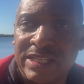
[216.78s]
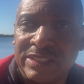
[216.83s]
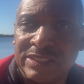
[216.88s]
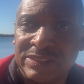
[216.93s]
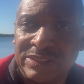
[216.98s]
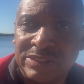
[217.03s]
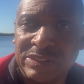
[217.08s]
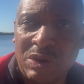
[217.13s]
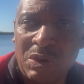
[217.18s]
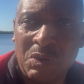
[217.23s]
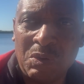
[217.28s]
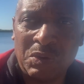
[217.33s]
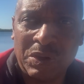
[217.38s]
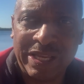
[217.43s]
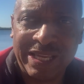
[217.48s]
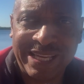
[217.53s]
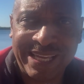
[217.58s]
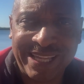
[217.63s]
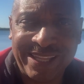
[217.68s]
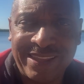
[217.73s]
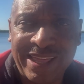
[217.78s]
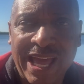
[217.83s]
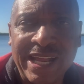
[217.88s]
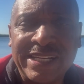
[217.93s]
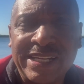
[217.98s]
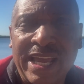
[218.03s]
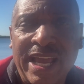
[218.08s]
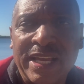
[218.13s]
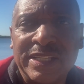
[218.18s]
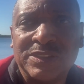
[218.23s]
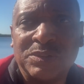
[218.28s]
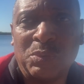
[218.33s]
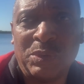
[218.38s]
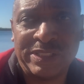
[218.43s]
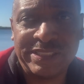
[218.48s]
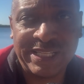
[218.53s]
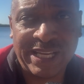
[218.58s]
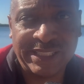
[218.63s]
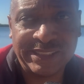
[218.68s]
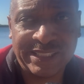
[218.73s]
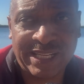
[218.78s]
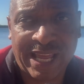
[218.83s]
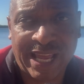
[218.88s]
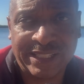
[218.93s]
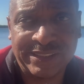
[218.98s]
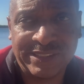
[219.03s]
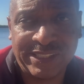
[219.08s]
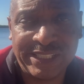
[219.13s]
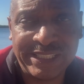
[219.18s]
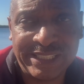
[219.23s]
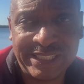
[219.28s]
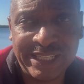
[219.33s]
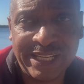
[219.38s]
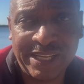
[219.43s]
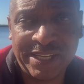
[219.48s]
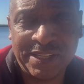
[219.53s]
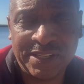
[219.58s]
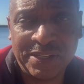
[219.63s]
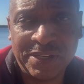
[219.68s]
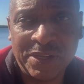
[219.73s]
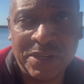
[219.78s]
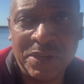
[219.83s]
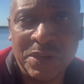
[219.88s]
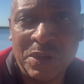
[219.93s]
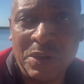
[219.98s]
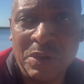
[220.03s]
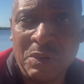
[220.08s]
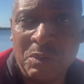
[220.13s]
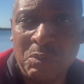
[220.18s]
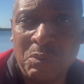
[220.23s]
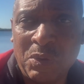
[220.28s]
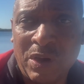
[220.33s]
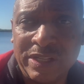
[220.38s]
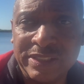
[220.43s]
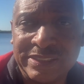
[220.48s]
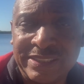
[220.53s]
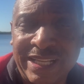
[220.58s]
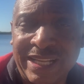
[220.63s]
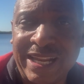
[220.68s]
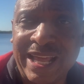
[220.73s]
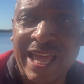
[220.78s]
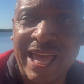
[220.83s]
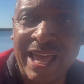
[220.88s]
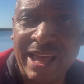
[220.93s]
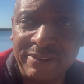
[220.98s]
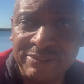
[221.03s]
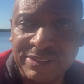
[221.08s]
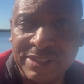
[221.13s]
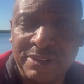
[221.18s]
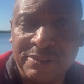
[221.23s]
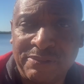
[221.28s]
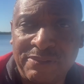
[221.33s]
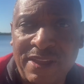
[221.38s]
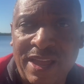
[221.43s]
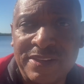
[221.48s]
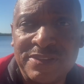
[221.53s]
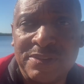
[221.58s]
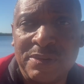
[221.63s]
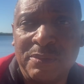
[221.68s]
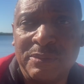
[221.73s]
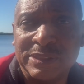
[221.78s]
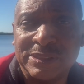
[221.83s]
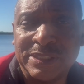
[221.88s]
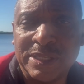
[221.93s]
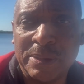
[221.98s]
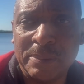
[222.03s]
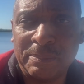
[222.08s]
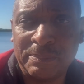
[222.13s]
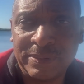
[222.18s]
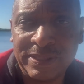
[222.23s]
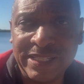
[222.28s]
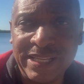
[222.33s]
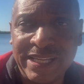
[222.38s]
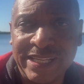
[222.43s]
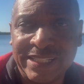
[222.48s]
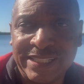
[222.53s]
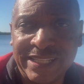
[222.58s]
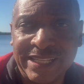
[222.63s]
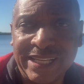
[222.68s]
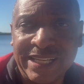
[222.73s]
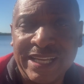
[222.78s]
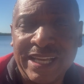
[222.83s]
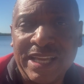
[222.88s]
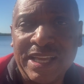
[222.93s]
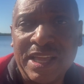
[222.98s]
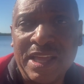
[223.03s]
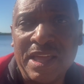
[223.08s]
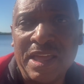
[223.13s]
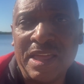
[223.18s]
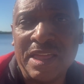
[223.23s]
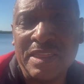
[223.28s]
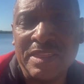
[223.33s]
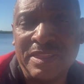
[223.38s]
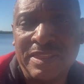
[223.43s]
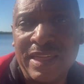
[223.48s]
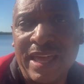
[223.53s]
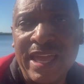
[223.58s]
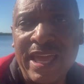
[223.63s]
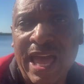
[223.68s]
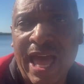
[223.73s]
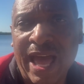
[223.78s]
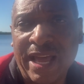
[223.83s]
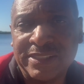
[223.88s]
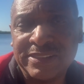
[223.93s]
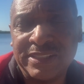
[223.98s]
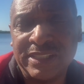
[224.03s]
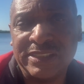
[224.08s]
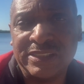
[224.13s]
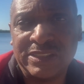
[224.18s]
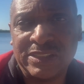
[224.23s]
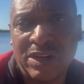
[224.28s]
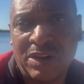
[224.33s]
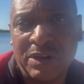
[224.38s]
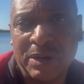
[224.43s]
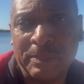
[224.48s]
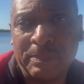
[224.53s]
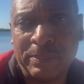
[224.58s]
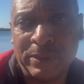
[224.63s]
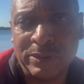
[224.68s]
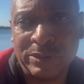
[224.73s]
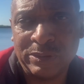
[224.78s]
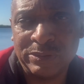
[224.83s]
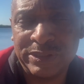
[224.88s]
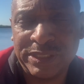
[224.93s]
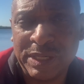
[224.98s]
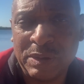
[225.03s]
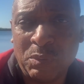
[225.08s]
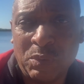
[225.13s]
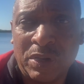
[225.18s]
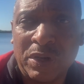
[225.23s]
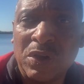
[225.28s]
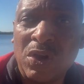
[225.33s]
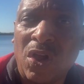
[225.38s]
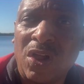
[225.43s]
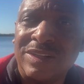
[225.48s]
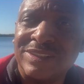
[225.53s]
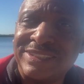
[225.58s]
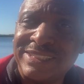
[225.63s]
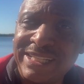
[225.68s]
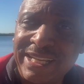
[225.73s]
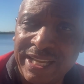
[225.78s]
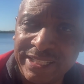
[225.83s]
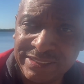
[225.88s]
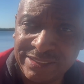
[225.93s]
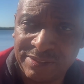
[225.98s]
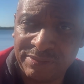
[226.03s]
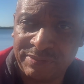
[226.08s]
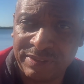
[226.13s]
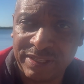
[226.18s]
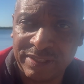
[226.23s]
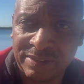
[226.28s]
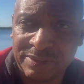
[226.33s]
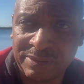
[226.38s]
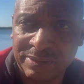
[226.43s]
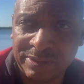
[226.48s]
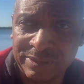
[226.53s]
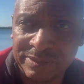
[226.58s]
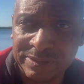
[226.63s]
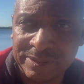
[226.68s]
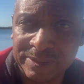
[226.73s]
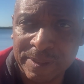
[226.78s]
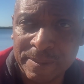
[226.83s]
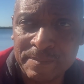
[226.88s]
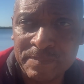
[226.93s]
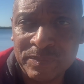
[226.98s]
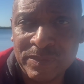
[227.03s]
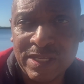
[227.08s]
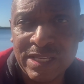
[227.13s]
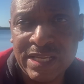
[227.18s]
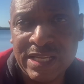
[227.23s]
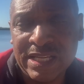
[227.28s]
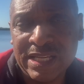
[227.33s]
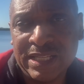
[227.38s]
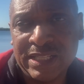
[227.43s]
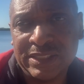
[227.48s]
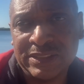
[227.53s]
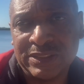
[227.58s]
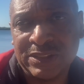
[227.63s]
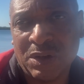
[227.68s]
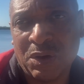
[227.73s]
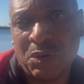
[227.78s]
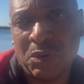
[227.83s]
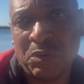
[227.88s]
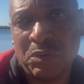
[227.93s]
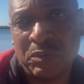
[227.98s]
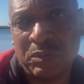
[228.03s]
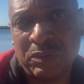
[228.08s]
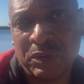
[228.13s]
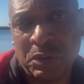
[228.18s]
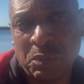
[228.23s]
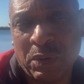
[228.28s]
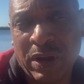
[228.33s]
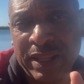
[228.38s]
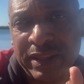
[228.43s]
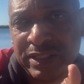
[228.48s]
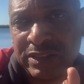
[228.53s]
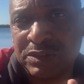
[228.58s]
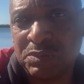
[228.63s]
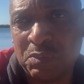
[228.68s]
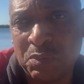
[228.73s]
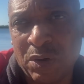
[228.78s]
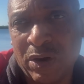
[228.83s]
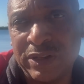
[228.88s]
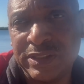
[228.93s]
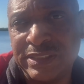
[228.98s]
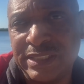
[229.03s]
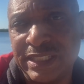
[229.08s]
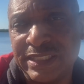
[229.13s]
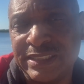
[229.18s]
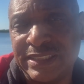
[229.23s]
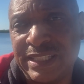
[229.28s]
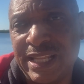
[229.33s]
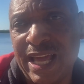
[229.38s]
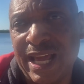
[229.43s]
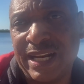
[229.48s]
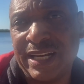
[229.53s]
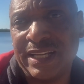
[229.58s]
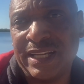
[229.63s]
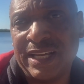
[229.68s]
So in that case, what Tesla actually did was that after the factory was complete, they actually started producing what are called test vehicles. So the way this works is that